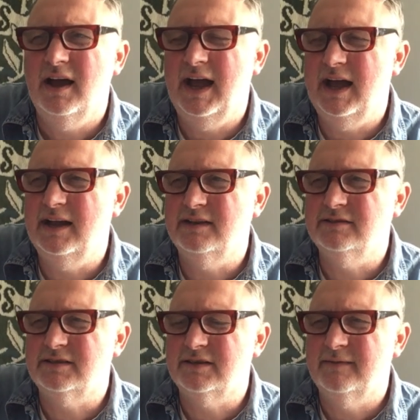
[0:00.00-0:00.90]

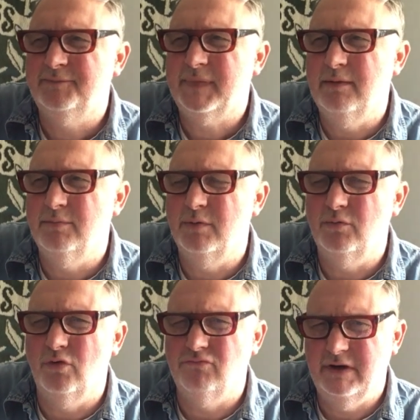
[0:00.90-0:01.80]
and
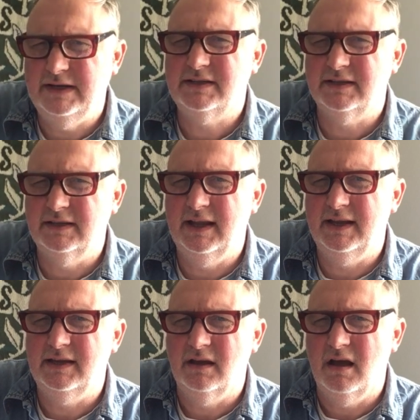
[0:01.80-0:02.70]
but more
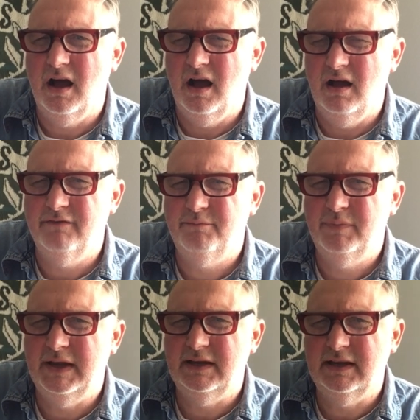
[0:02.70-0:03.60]
recently I've
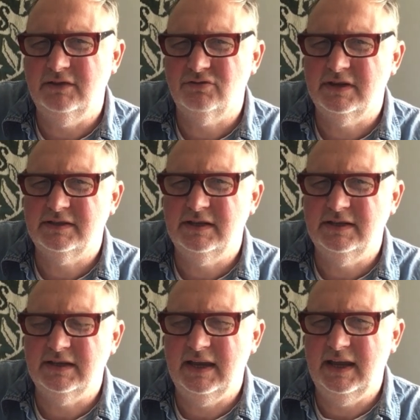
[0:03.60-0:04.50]
been
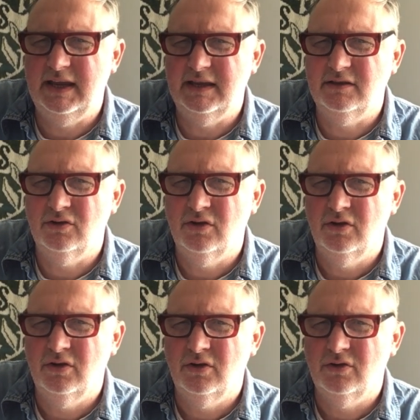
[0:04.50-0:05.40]
interested in
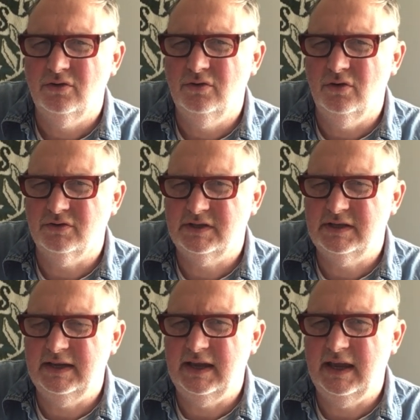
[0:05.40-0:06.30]
not
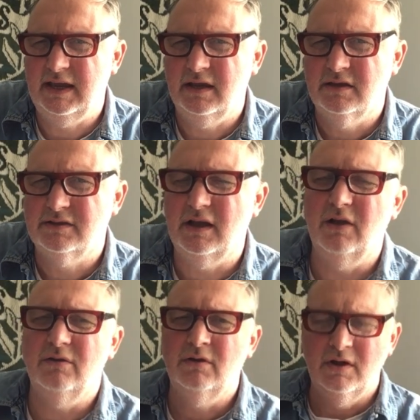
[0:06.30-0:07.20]
steeking.
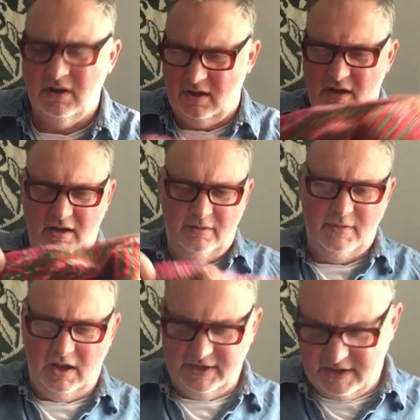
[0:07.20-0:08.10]
So
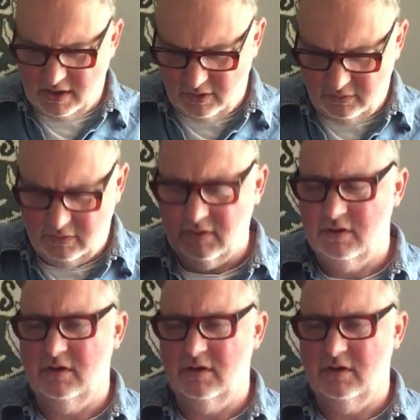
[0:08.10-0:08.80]
um, I go.